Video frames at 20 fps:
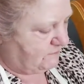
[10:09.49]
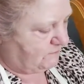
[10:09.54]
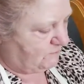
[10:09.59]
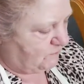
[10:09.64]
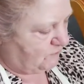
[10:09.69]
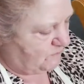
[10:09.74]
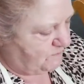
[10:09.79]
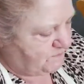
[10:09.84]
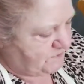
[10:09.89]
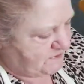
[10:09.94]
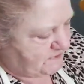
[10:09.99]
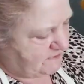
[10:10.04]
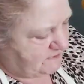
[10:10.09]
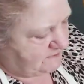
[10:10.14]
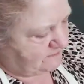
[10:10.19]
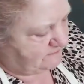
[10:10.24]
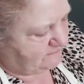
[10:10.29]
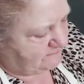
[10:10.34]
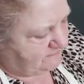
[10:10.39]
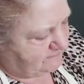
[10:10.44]
Whoops,
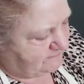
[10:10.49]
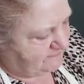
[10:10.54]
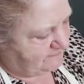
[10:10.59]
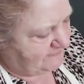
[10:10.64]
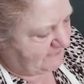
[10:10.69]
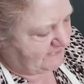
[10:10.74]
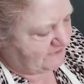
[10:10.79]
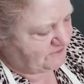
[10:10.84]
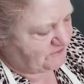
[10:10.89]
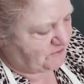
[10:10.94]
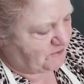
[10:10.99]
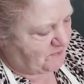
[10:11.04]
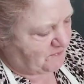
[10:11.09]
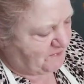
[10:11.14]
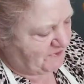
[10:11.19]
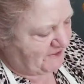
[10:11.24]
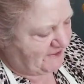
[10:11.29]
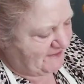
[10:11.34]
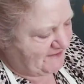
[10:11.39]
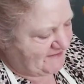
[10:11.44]
and drop
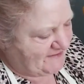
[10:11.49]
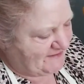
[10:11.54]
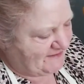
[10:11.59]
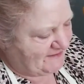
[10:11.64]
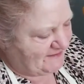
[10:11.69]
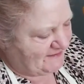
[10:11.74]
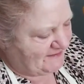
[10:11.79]
it.